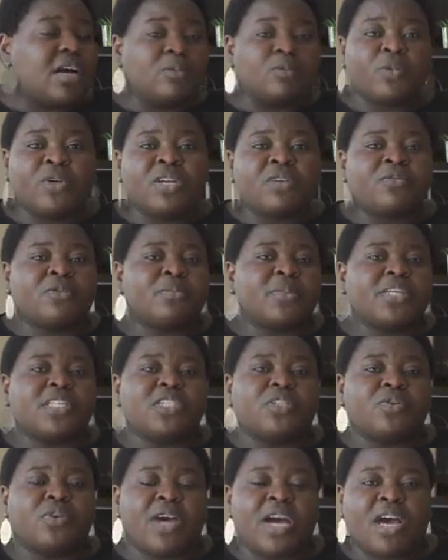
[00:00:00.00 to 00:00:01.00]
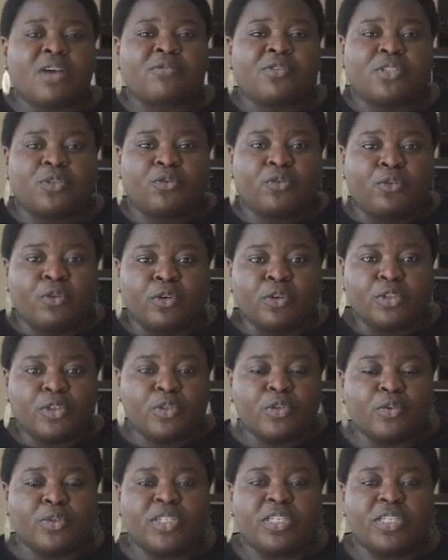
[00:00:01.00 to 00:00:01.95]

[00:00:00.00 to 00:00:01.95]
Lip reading: Whatever money you have is for you.